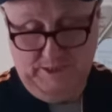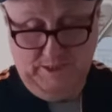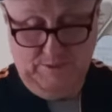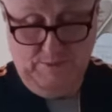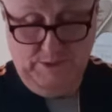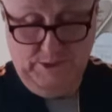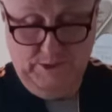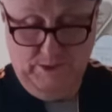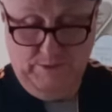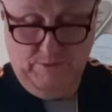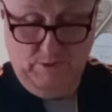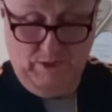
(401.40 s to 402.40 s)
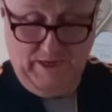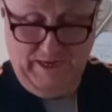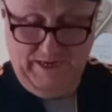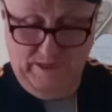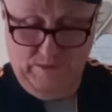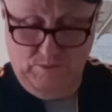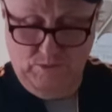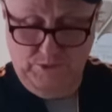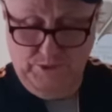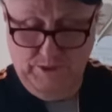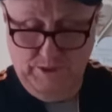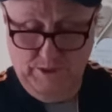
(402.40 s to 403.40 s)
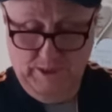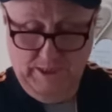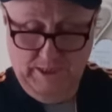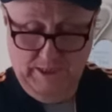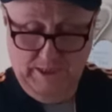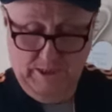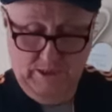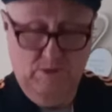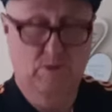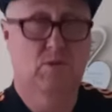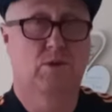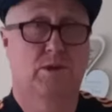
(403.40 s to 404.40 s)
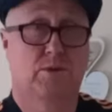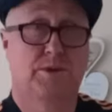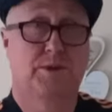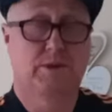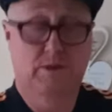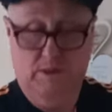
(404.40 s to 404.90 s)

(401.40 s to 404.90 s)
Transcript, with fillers: in Oud, you've got Agarwood or Oud,